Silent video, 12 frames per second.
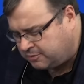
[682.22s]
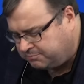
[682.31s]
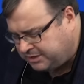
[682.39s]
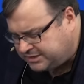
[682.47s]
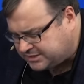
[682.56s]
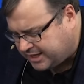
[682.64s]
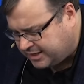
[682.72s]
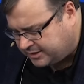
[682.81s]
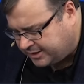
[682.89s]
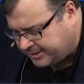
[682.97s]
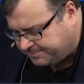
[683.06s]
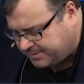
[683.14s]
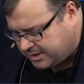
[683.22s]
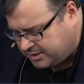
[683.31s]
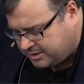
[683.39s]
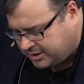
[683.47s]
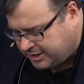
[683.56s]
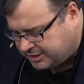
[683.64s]
Blitzscaling,
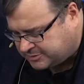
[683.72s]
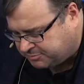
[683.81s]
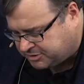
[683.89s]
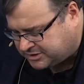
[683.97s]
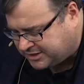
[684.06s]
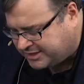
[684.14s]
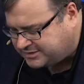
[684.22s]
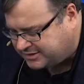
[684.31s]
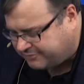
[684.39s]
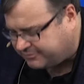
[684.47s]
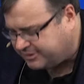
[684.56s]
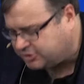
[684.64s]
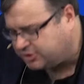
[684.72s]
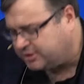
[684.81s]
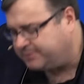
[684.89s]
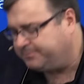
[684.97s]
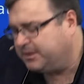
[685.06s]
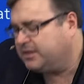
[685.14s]
in its precise
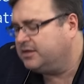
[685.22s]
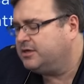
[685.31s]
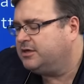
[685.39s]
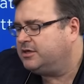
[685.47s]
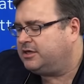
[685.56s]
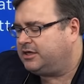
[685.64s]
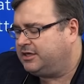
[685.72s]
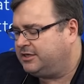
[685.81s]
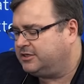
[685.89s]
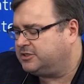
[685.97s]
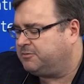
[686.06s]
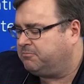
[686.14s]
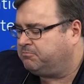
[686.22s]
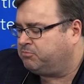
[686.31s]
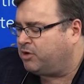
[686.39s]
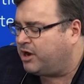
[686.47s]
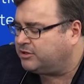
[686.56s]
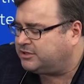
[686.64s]
definition, is
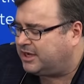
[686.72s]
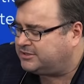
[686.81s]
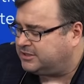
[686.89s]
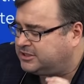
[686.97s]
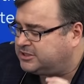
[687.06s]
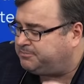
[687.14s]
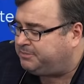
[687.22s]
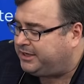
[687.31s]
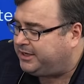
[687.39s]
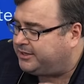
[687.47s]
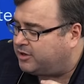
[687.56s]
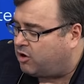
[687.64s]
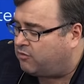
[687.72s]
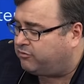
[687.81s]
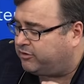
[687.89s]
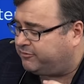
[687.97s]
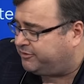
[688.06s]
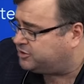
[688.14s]
prioritizing speed
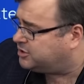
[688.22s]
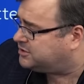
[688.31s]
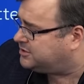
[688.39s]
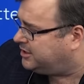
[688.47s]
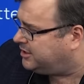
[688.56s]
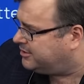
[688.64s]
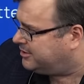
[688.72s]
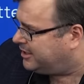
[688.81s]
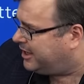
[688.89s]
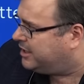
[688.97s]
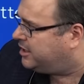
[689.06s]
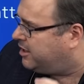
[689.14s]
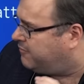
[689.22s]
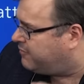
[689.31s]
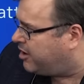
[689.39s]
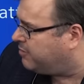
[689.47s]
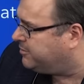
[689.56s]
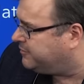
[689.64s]
over efficiency in an
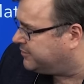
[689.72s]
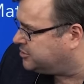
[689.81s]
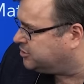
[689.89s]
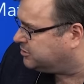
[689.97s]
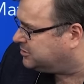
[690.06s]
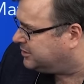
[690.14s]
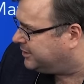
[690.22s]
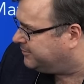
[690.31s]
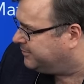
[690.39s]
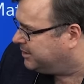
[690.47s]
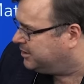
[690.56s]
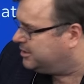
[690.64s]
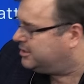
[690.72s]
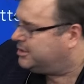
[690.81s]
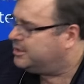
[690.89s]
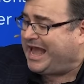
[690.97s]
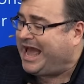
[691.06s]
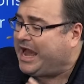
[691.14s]
environment of uncertainty.
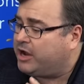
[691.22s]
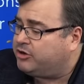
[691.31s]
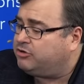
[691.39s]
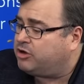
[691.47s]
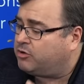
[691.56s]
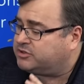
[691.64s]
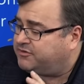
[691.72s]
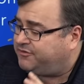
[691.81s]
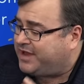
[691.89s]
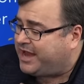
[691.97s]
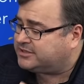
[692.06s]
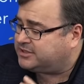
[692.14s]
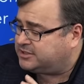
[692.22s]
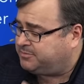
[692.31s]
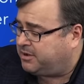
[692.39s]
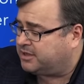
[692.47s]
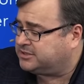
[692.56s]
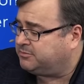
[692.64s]
How do you go as fast as
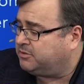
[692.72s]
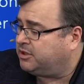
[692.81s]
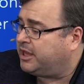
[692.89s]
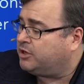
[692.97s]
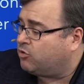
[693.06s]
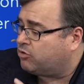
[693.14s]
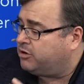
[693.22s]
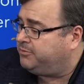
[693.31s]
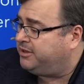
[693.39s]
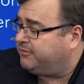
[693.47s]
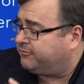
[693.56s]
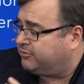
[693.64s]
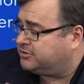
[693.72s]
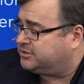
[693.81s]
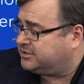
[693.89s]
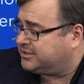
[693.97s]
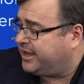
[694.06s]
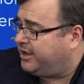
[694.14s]
possible in order to be the first
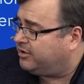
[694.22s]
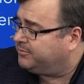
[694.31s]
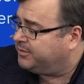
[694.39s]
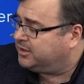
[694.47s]
to scale?